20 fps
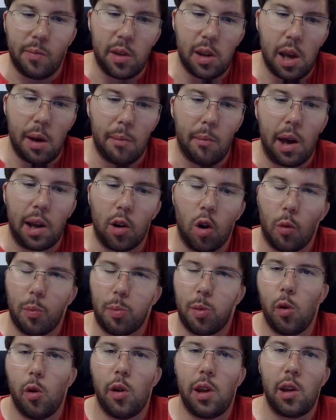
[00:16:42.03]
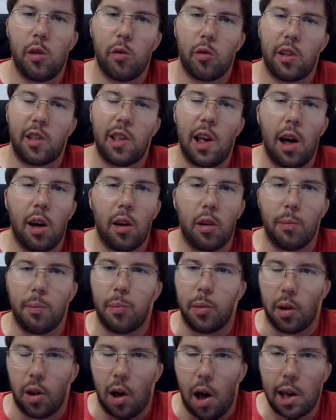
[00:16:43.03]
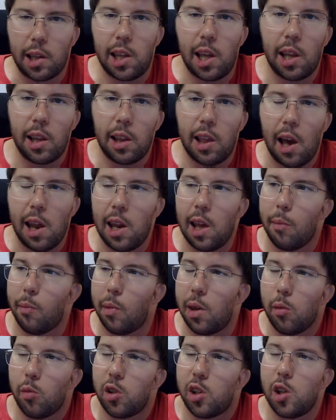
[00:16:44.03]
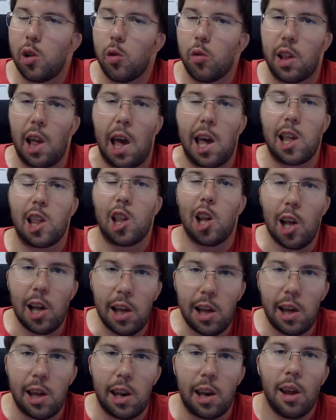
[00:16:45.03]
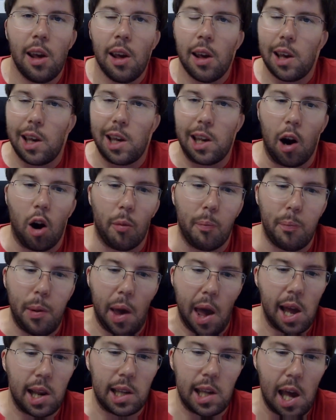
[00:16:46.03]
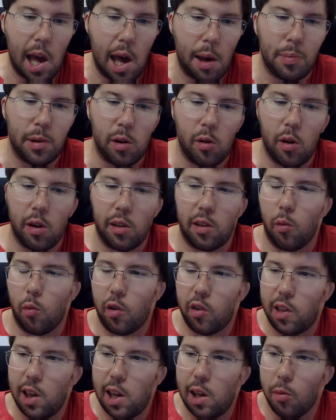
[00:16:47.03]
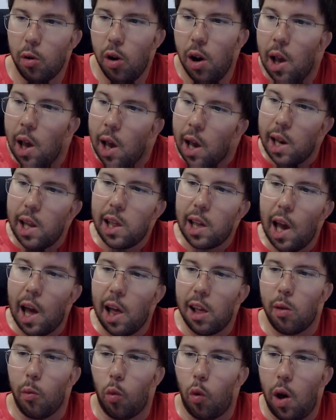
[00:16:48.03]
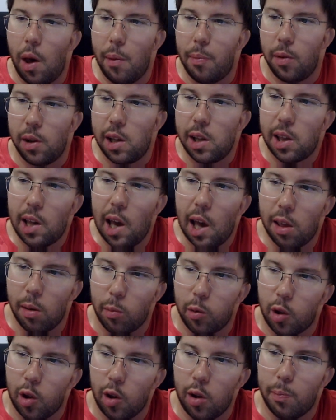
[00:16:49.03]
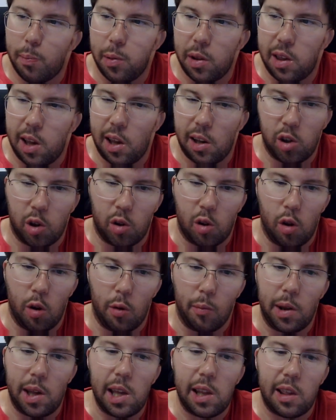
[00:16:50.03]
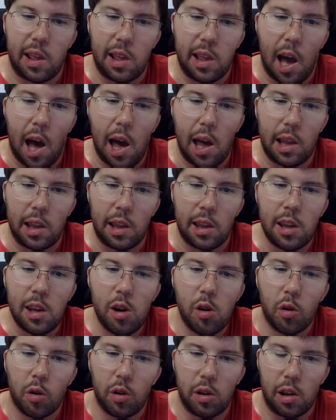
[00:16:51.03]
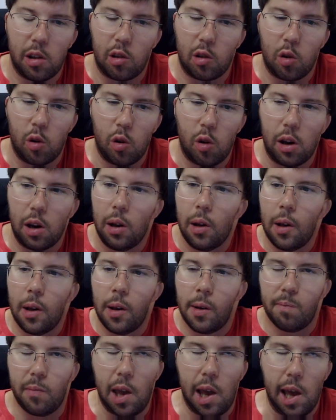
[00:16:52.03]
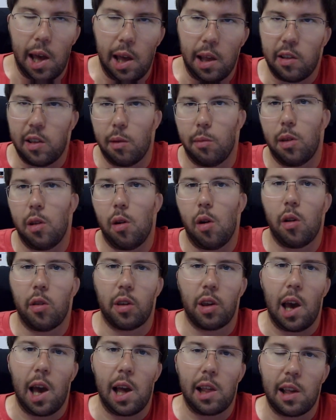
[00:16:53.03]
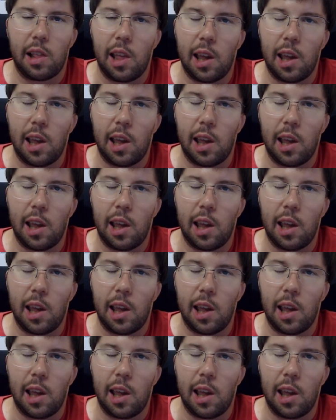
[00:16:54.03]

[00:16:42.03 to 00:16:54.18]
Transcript: And then you have Michael Pruitt. He's a solid blocking tight end, but he was used a ton in our bad cap year as a receiver. And he's got some He's got some good potential to him, but he's not nearly as good as some of their other guys.